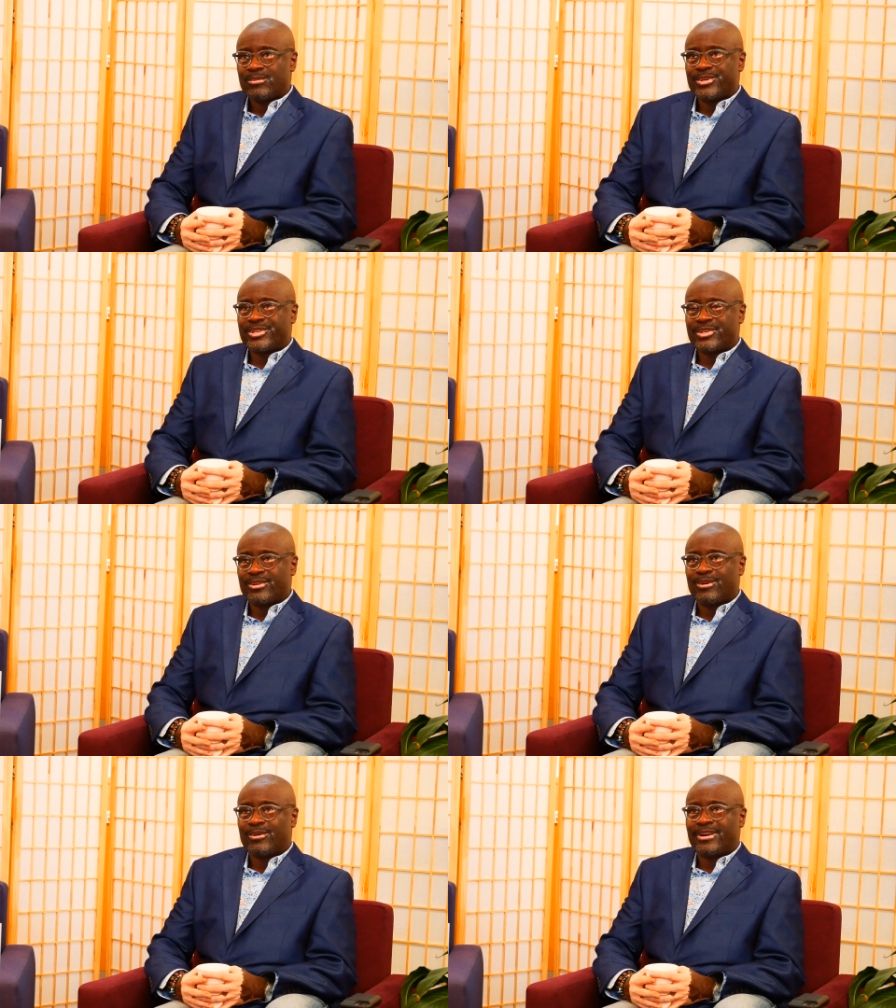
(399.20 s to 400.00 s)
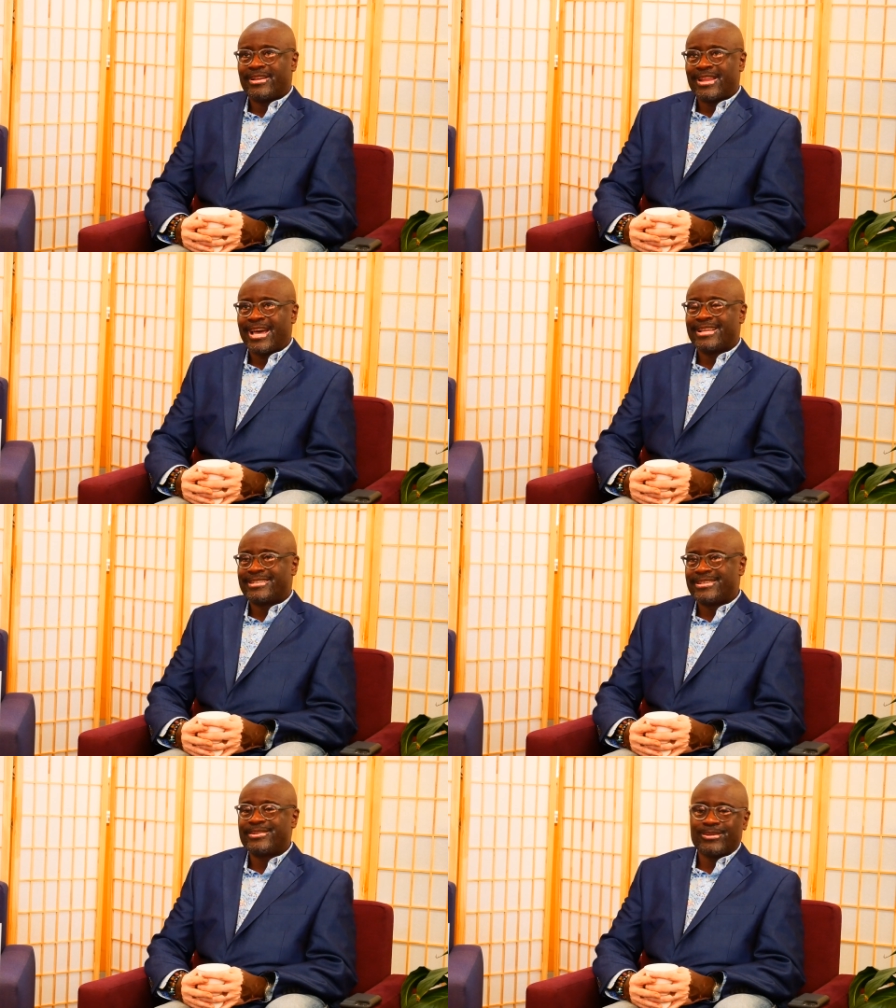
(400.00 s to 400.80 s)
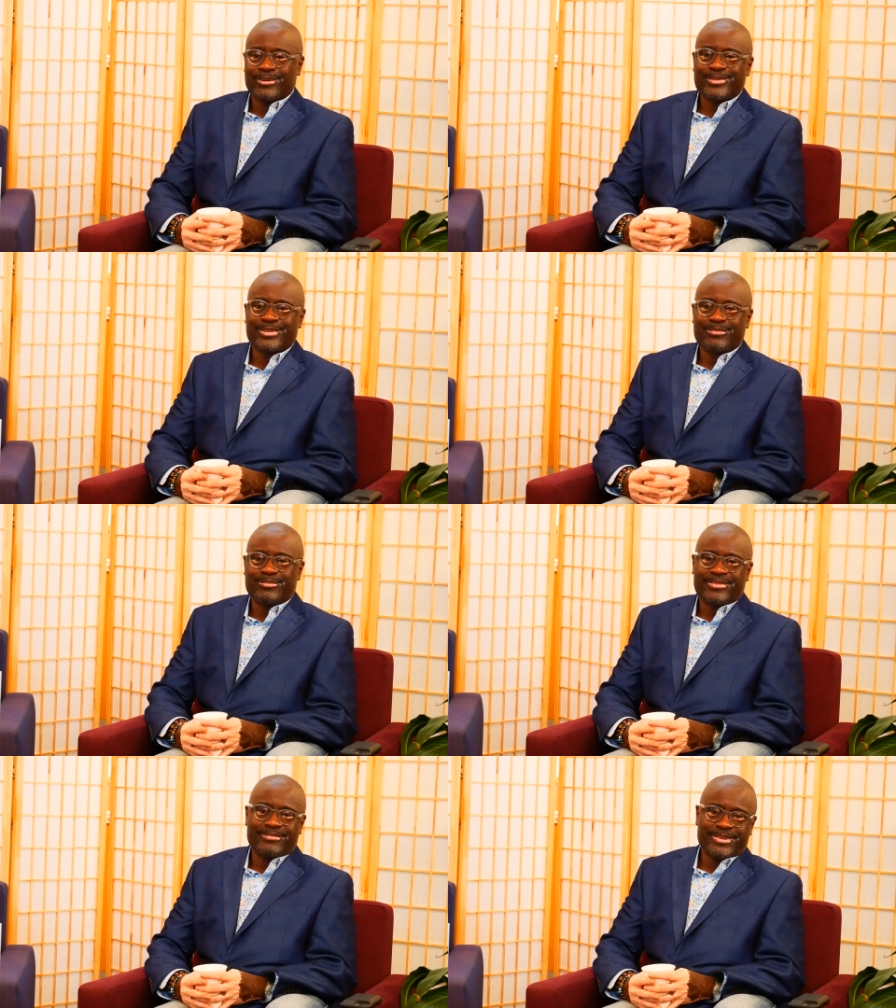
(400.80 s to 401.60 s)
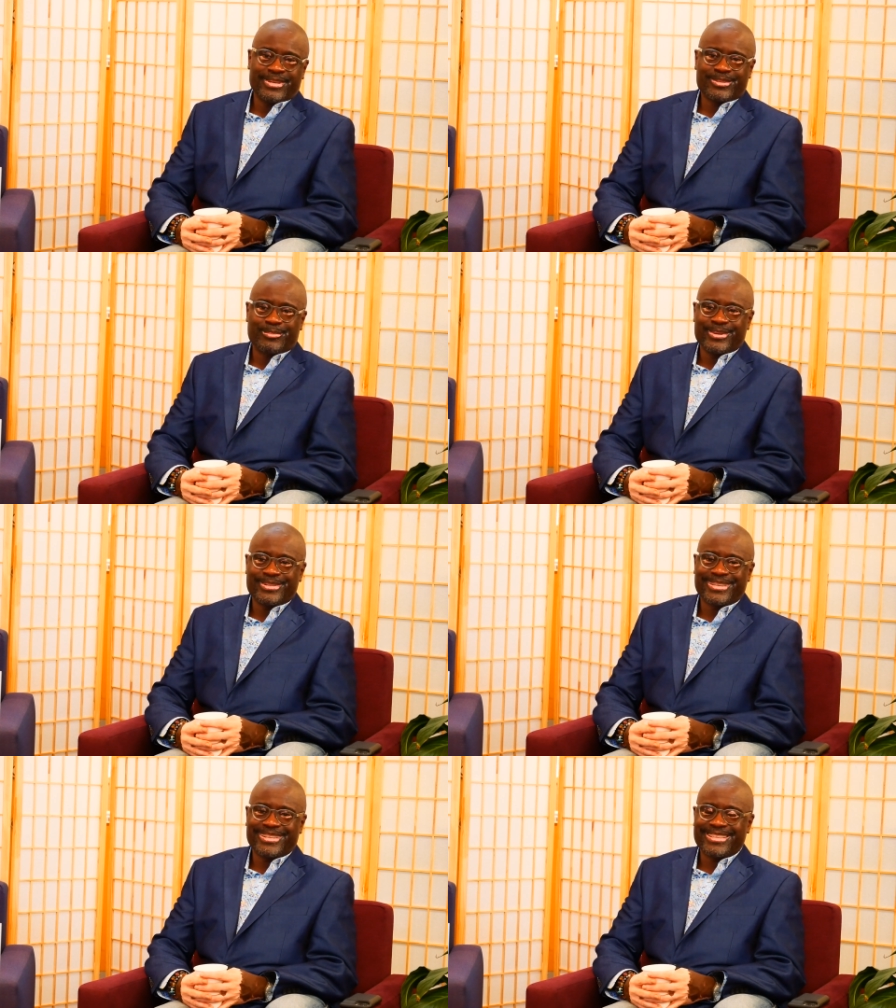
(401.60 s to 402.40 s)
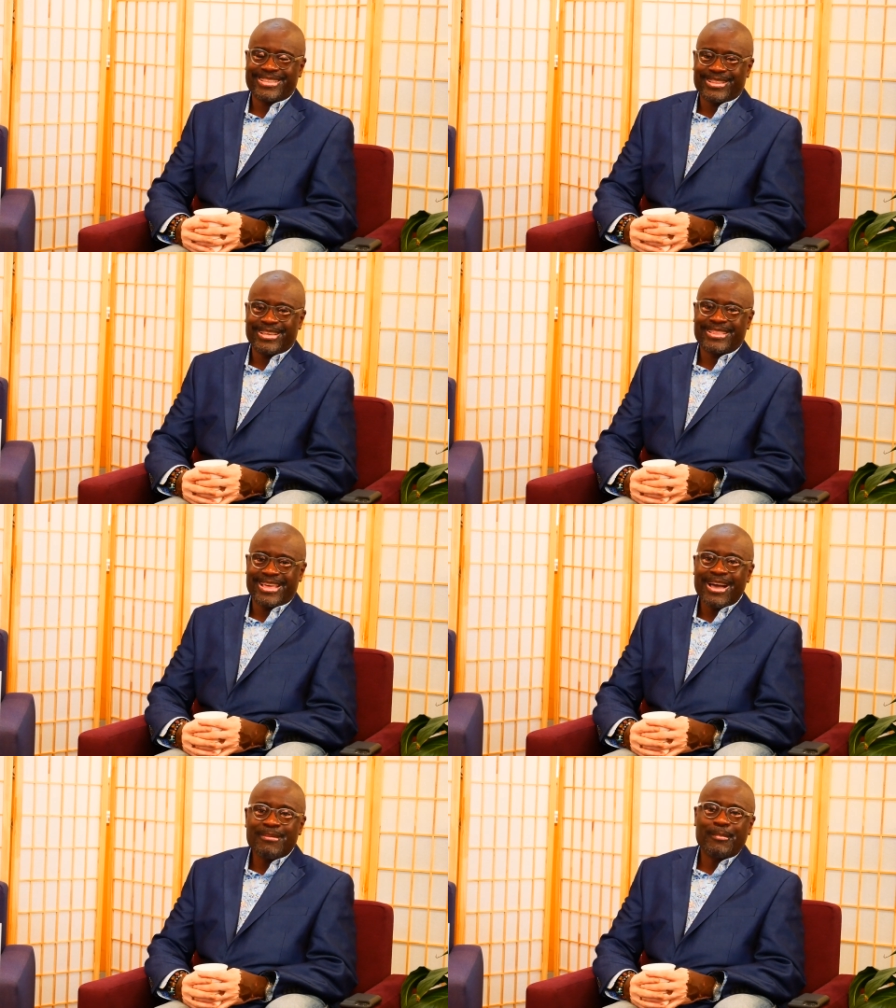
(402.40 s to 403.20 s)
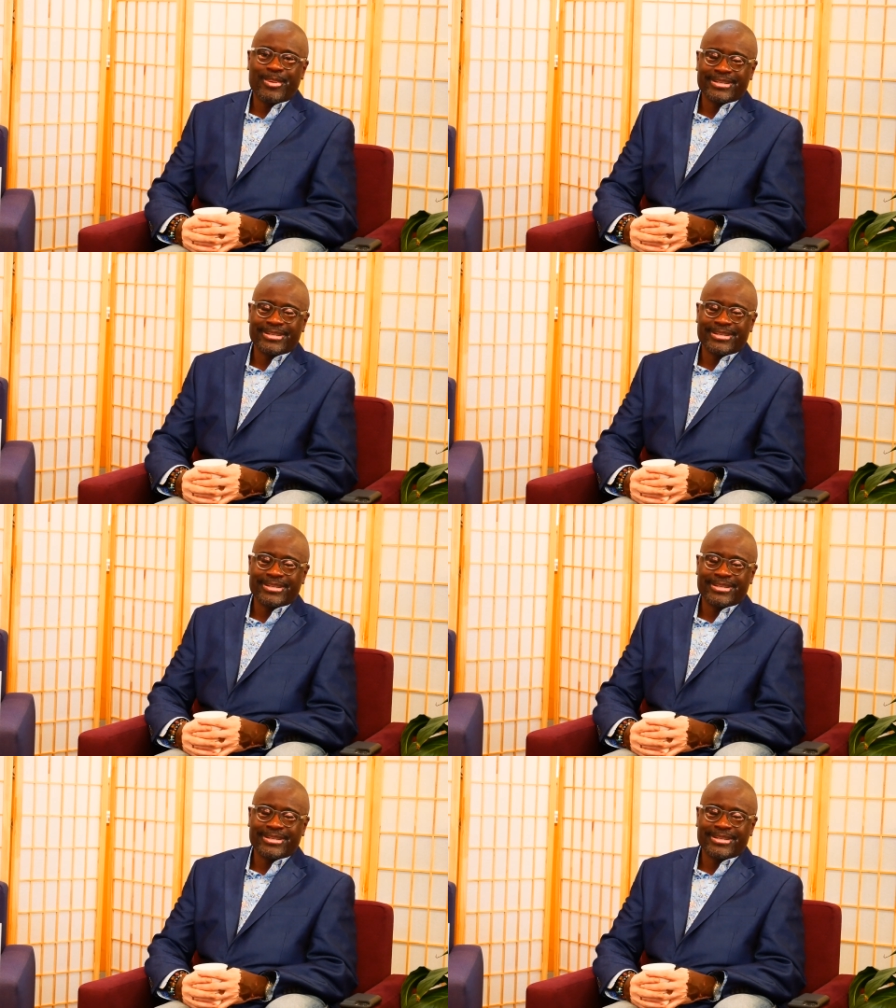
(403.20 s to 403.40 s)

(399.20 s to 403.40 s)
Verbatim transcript: which you know a nine, ten year old shouldn't be experiencing anything like that.